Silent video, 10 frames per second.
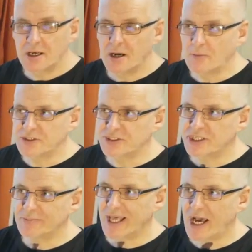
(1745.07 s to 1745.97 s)
I want you to
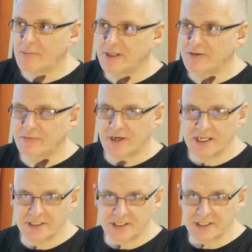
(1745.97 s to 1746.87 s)
tell me how many
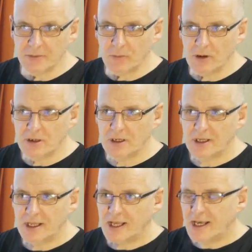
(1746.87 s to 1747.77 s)
phrases there were,
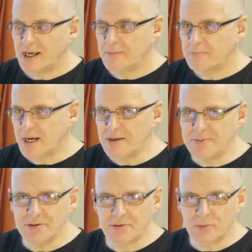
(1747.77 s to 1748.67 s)
and maybe
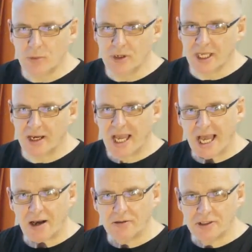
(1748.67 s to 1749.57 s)
you could work out
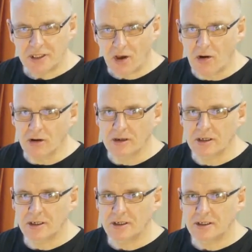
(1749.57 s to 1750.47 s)
how long
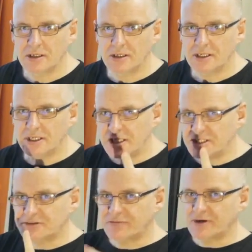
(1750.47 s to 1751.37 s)

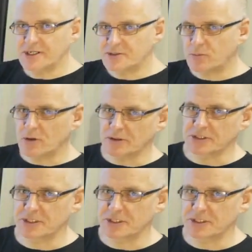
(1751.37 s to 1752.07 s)
each phrase was.